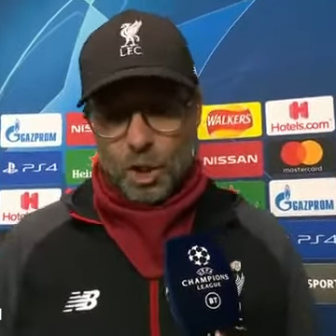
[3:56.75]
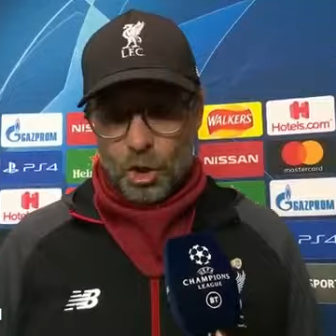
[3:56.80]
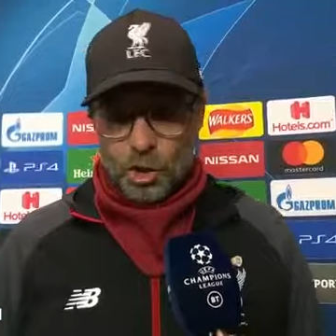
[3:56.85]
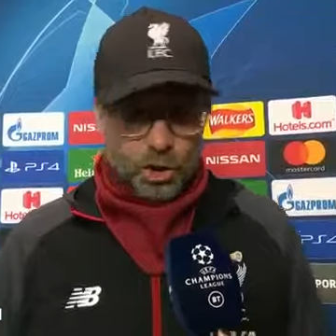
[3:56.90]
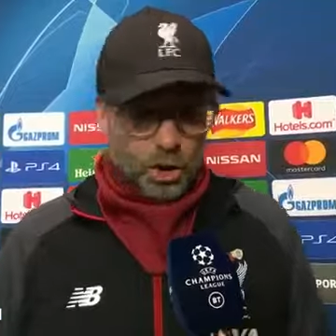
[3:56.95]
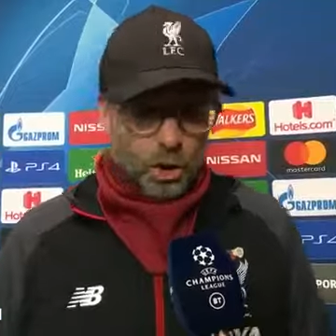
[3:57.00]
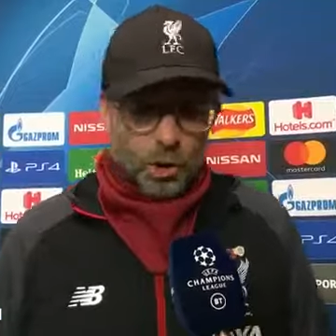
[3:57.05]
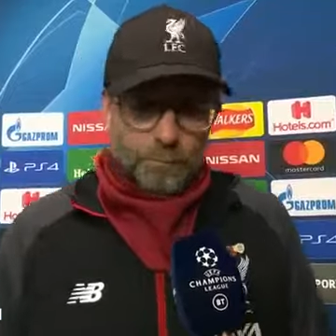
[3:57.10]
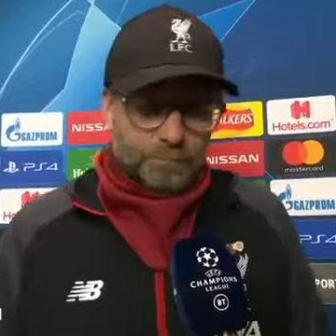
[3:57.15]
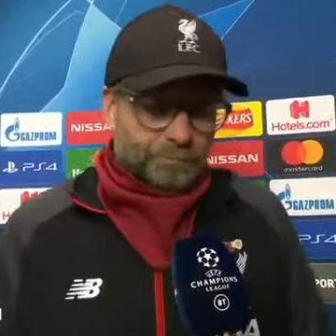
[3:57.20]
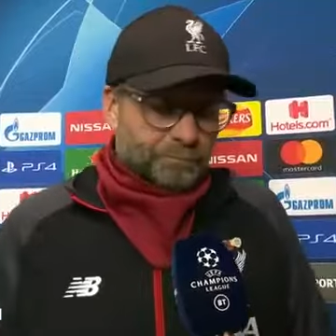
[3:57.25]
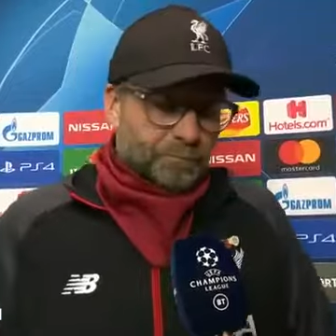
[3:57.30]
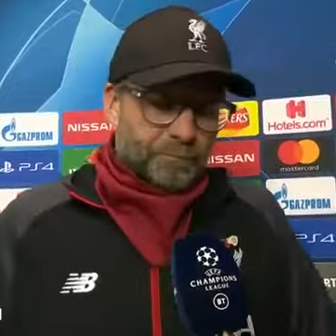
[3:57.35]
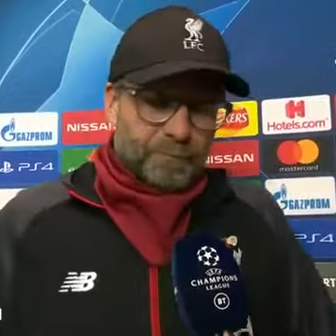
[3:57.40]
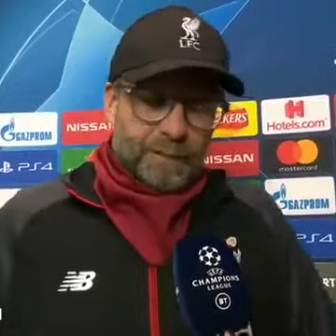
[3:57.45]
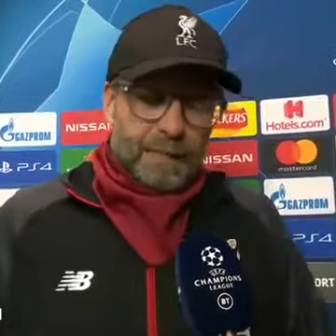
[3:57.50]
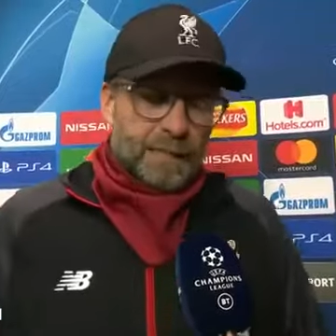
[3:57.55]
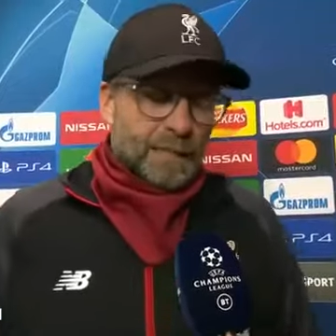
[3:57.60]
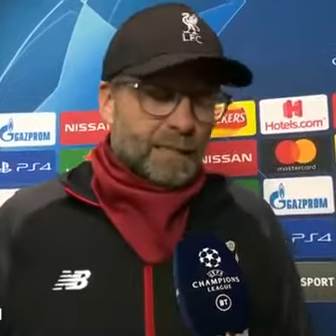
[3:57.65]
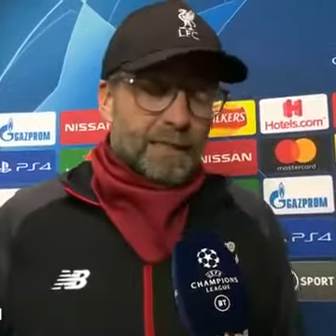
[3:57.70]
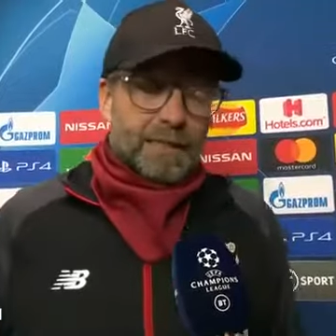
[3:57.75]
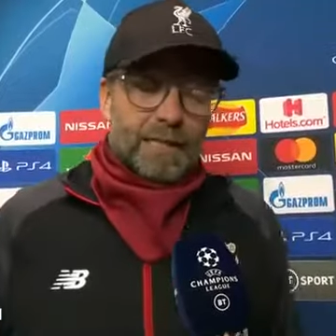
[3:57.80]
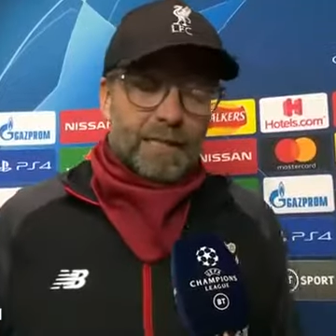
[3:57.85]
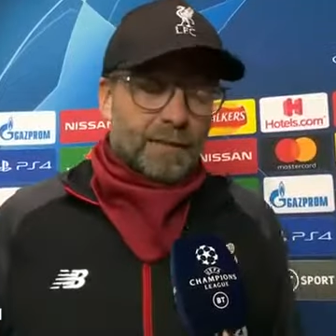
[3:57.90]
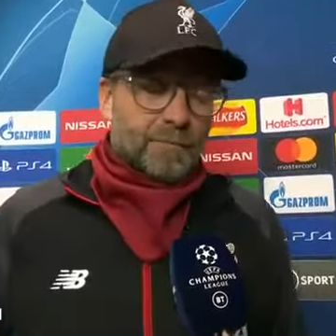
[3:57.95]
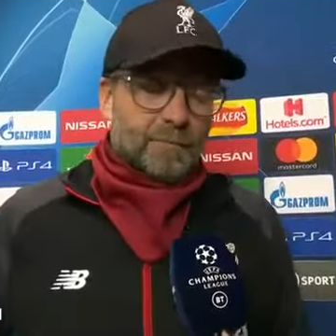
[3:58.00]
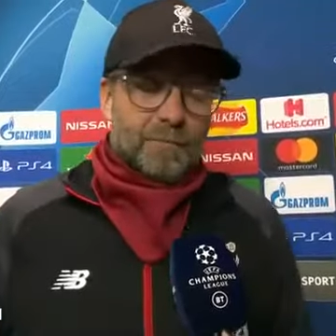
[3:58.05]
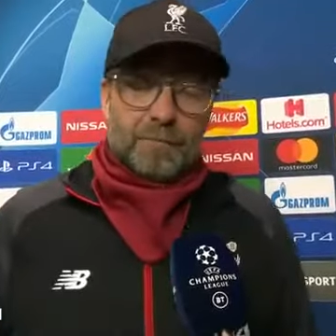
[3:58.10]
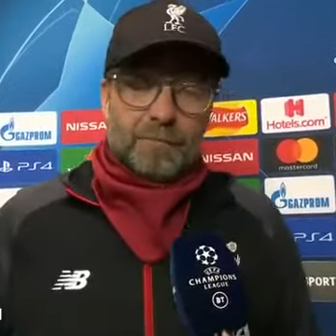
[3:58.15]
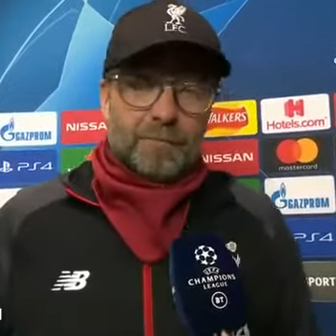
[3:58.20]
So
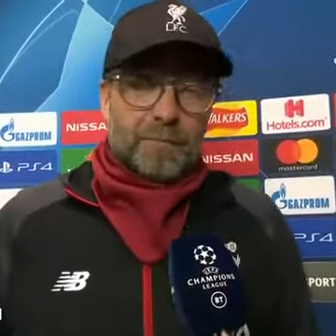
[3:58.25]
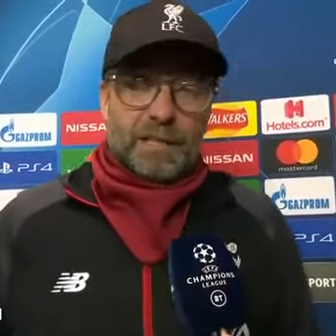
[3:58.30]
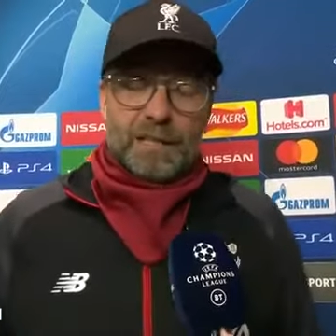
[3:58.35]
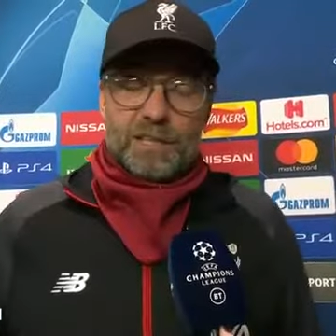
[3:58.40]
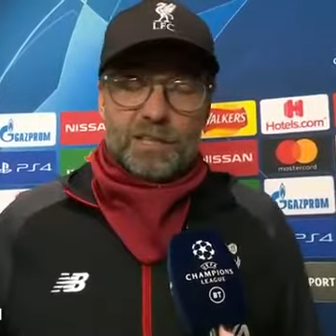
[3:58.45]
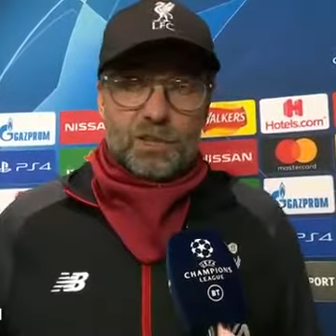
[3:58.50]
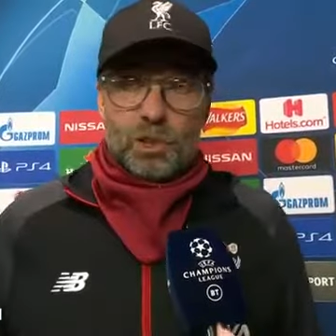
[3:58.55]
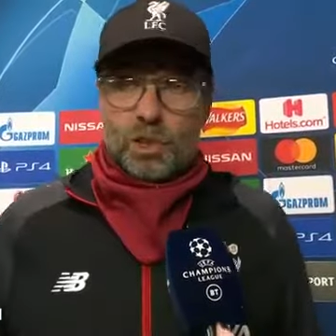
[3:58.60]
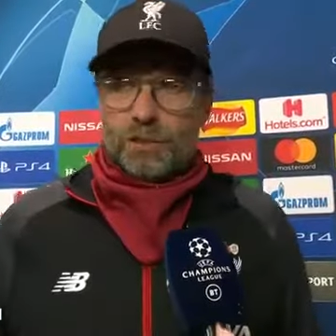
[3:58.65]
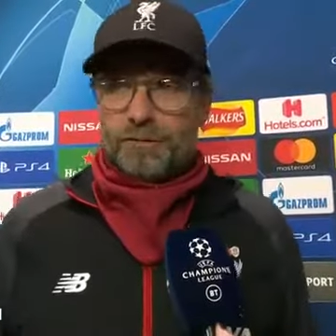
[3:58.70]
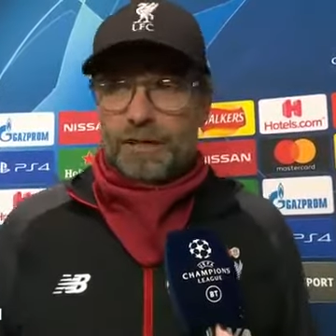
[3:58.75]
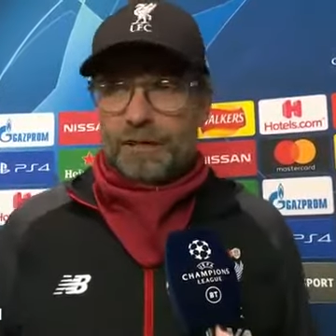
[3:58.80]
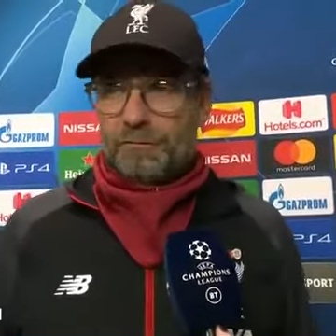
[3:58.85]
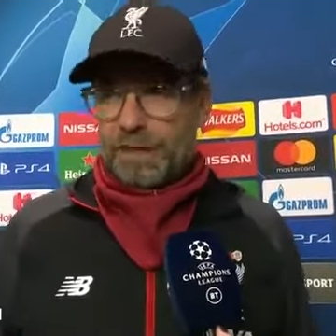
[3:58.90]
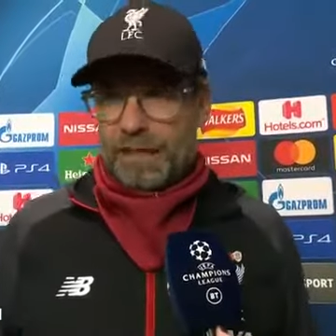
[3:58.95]
it's not fine.